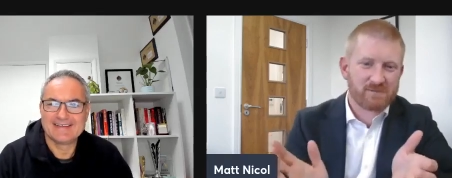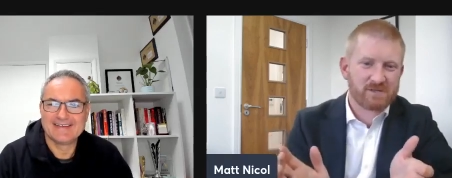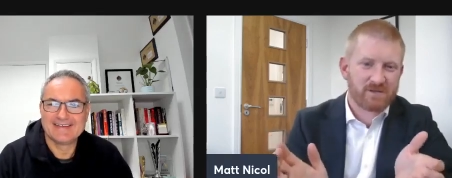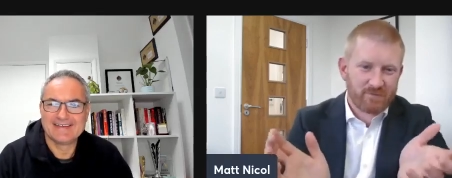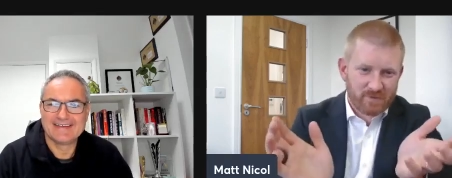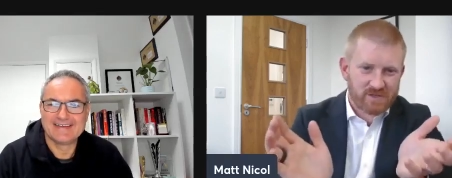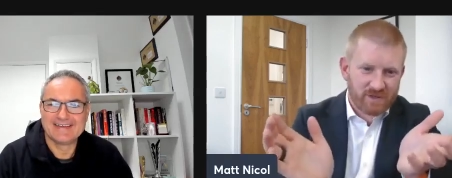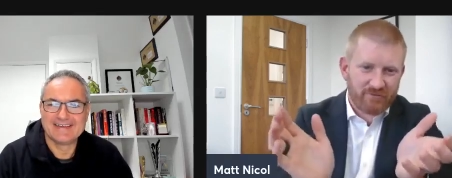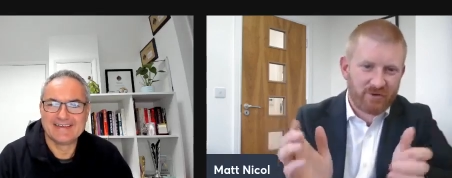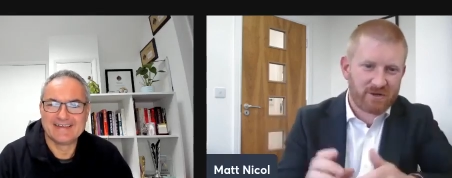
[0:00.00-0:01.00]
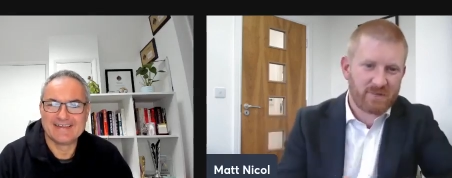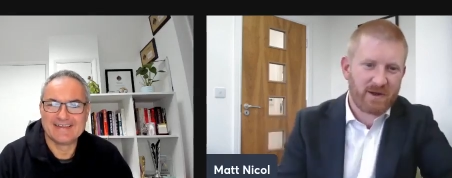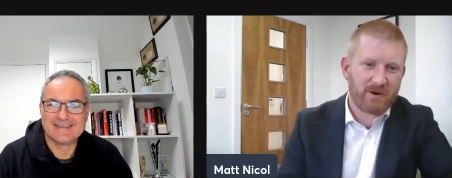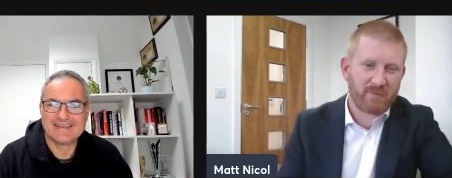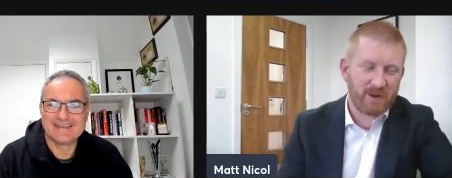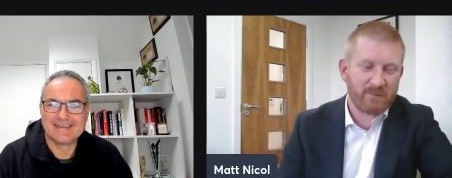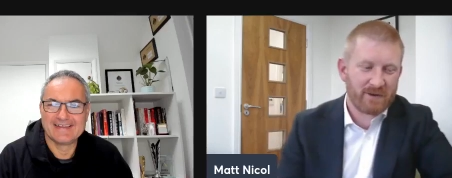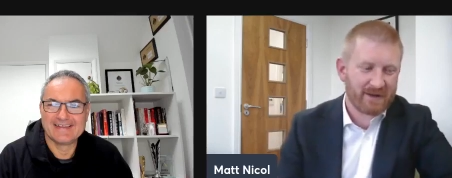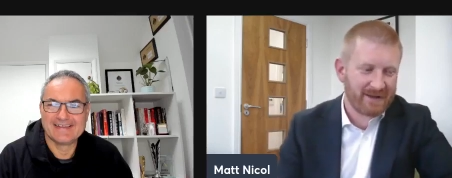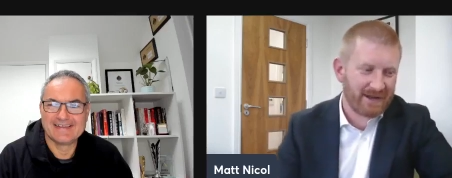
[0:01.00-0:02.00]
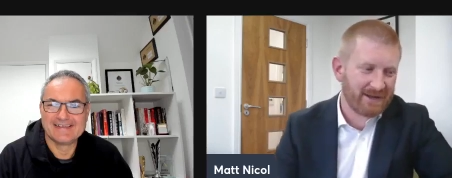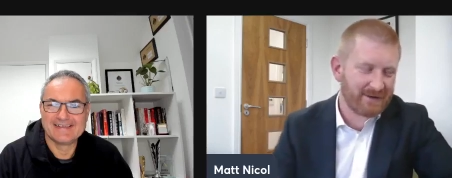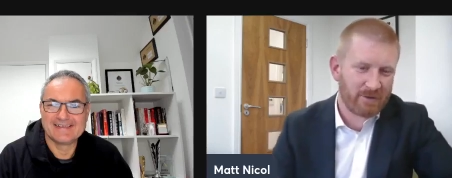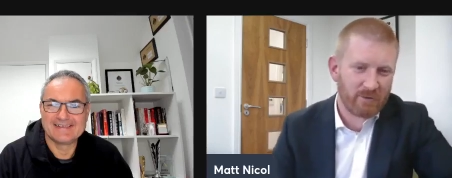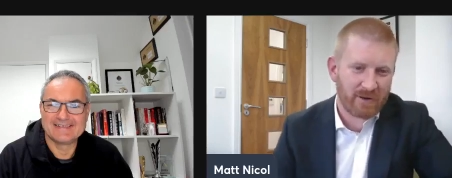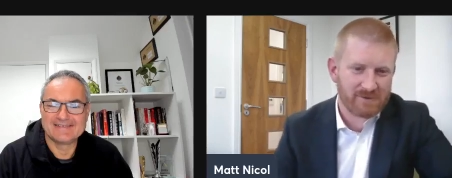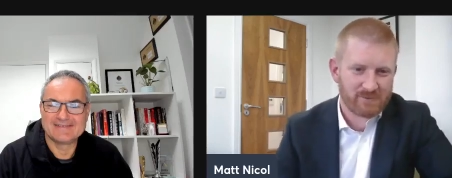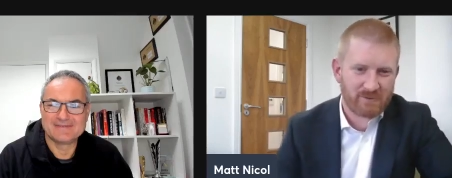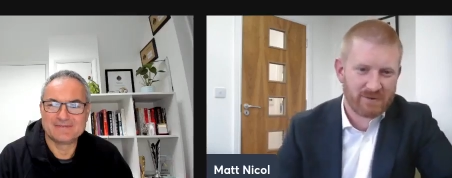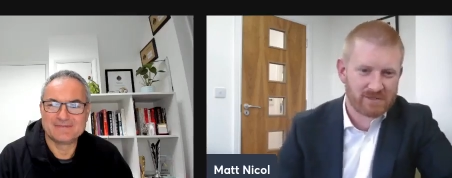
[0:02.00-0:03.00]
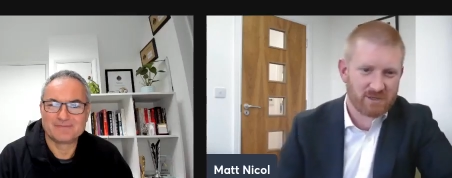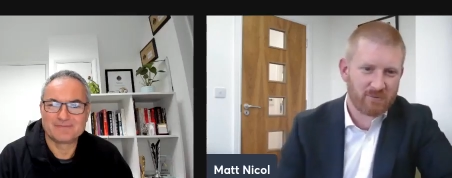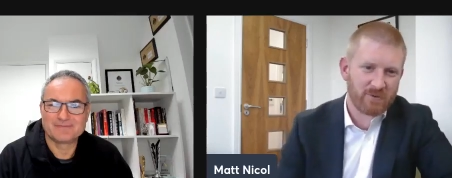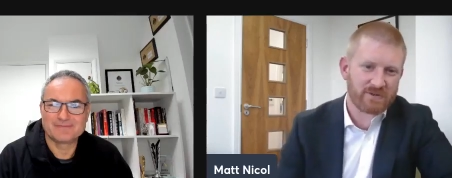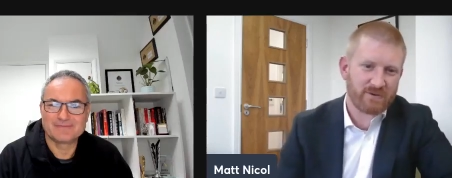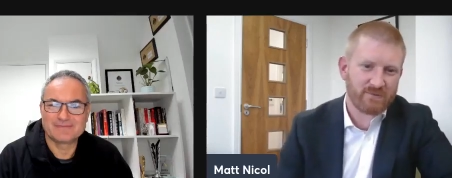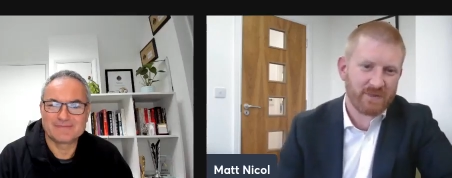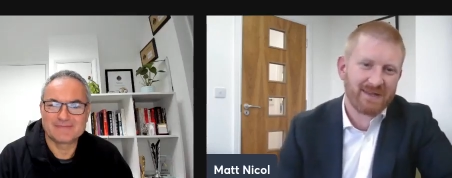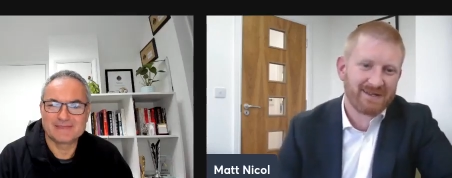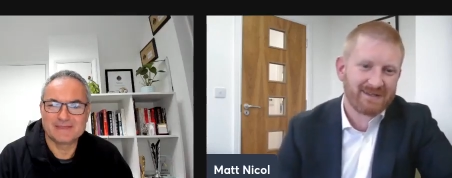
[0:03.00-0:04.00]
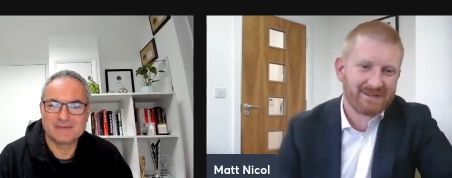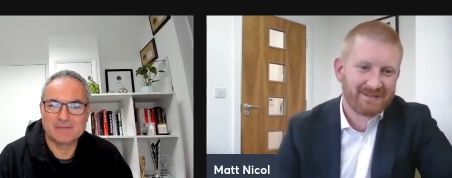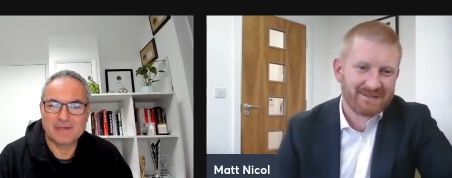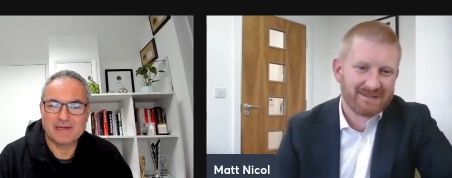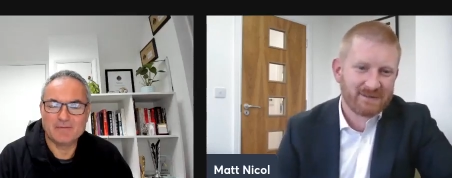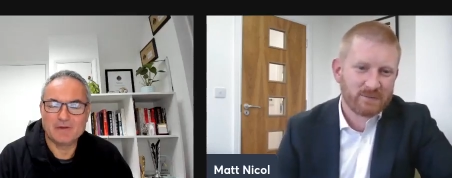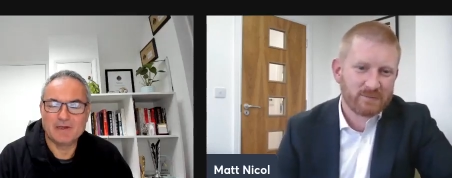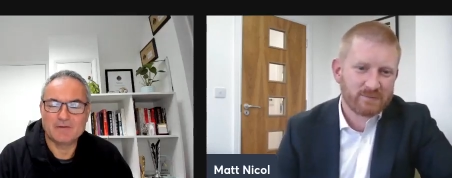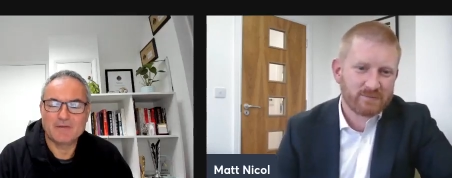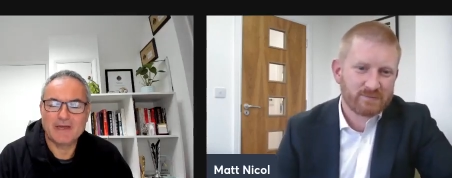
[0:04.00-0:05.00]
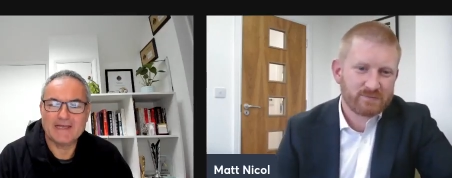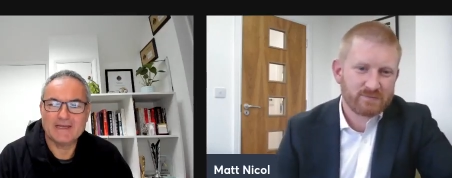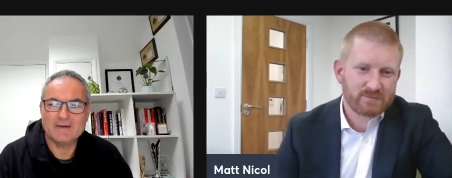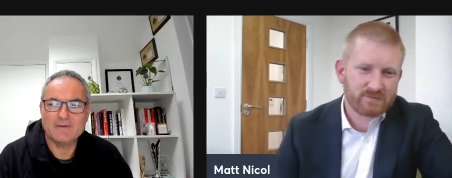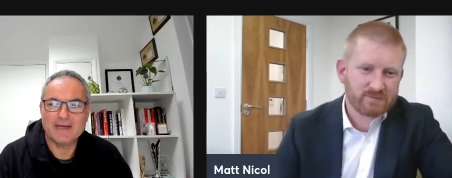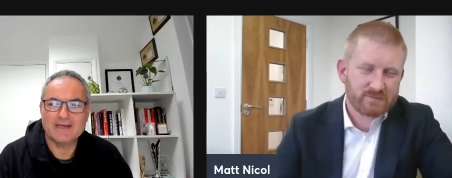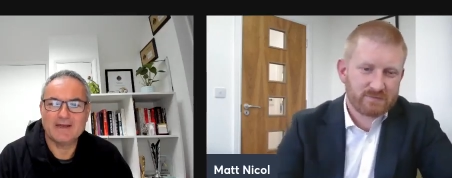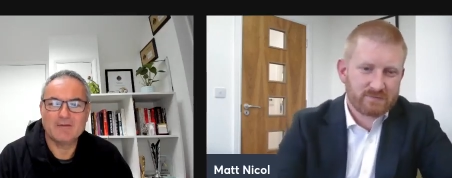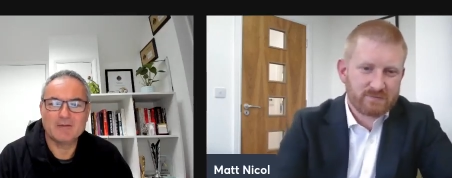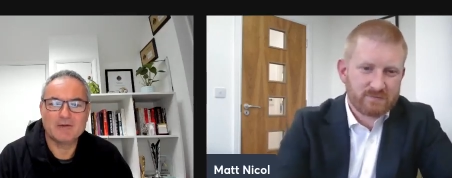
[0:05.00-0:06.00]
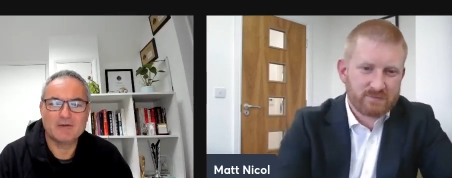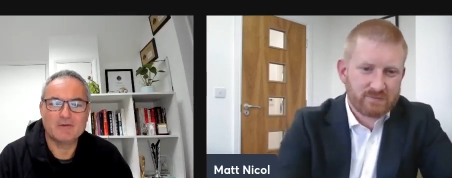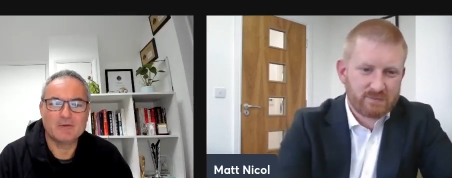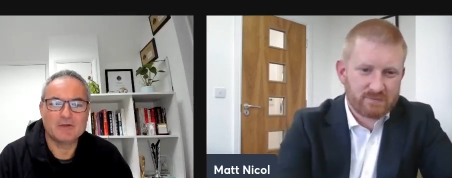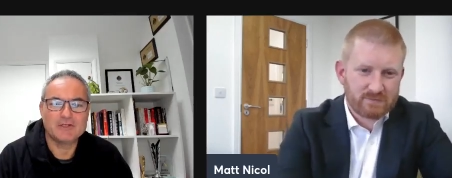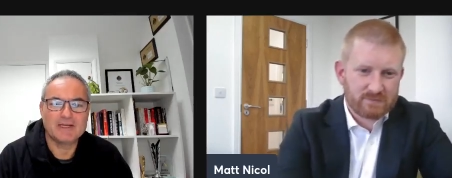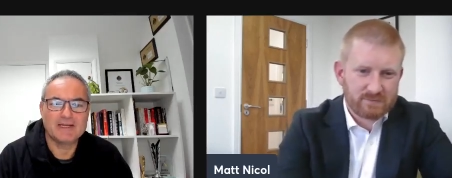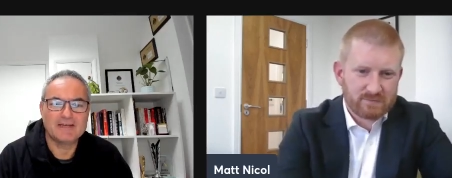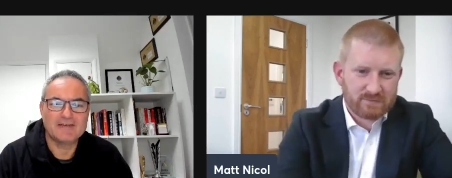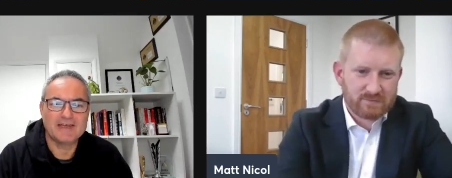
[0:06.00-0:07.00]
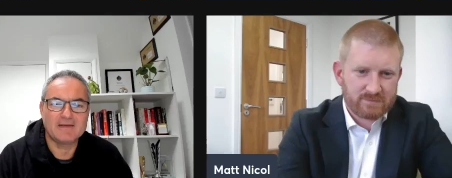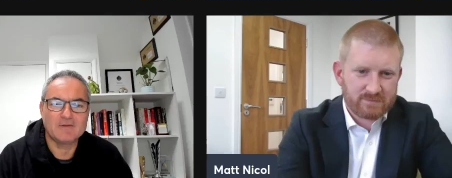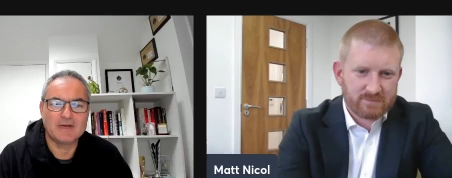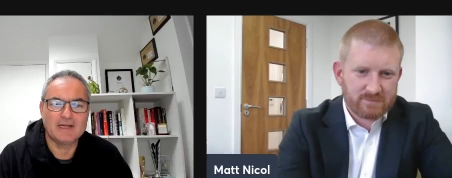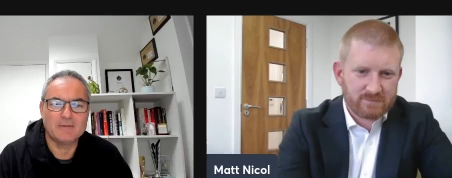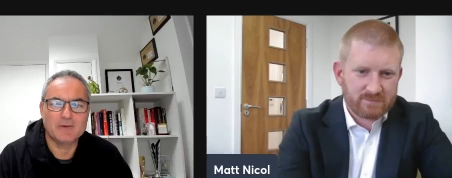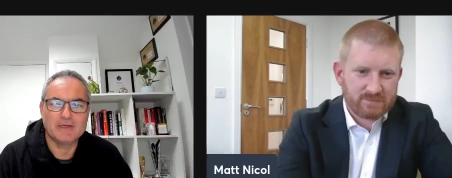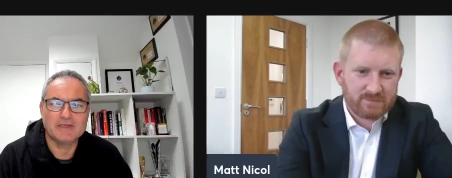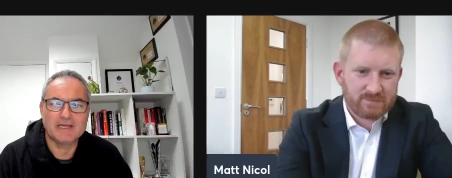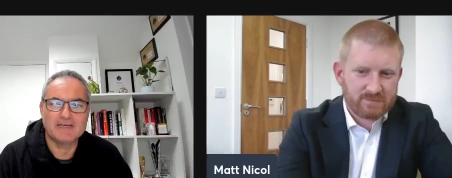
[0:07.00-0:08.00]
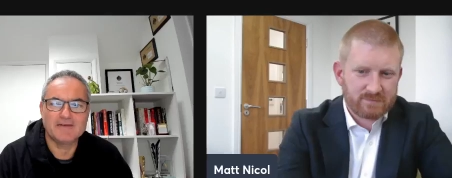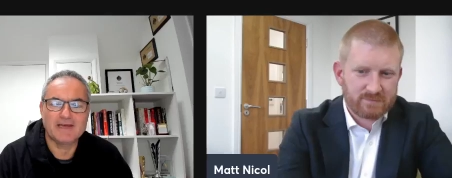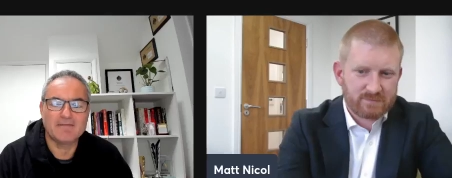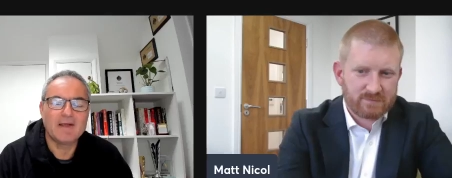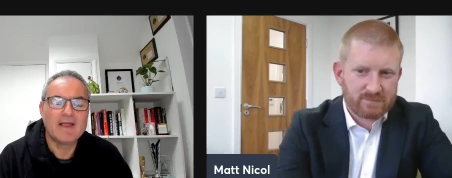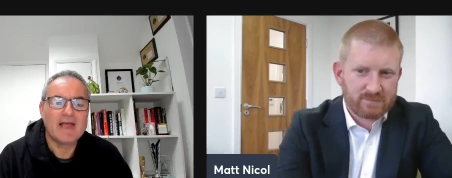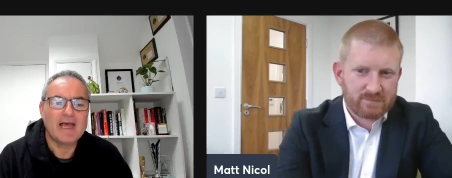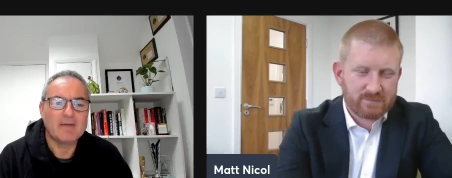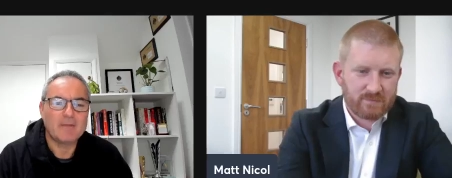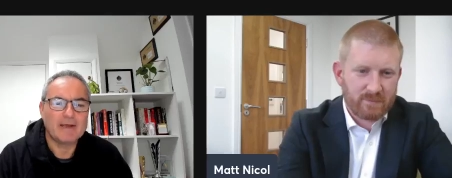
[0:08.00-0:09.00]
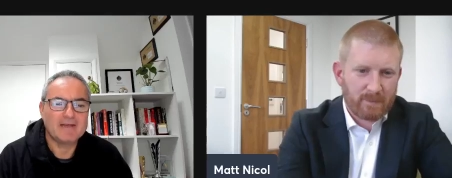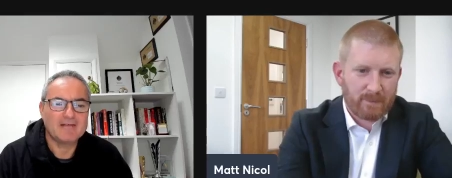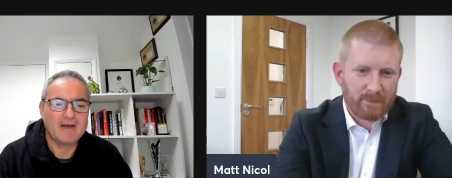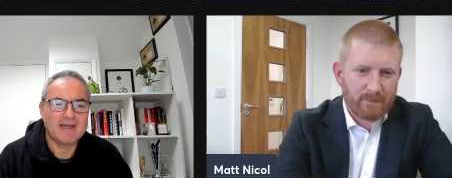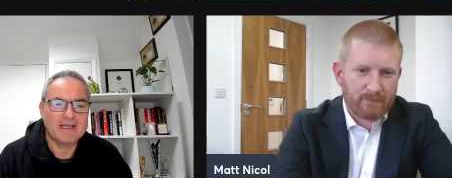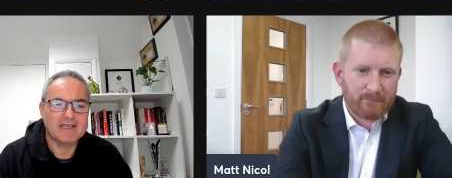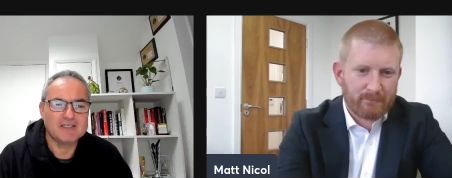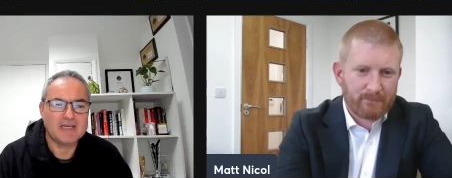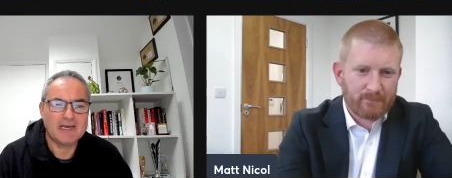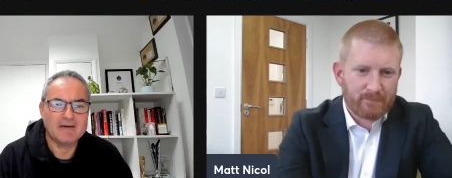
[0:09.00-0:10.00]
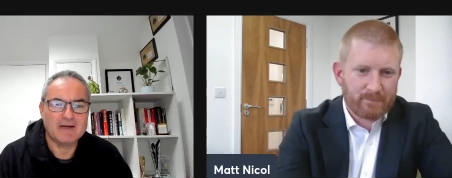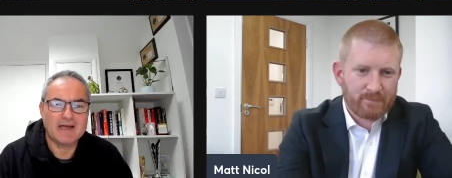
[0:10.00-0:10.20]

Speaker 1: up to the to the front in the parapet, but uh, no, we won't. We won't stop what we're doing.
Speaker 2: Brilliant. Well, look, thank you, thank you everybody for watching and listening. Really appreciate it. And please like it, share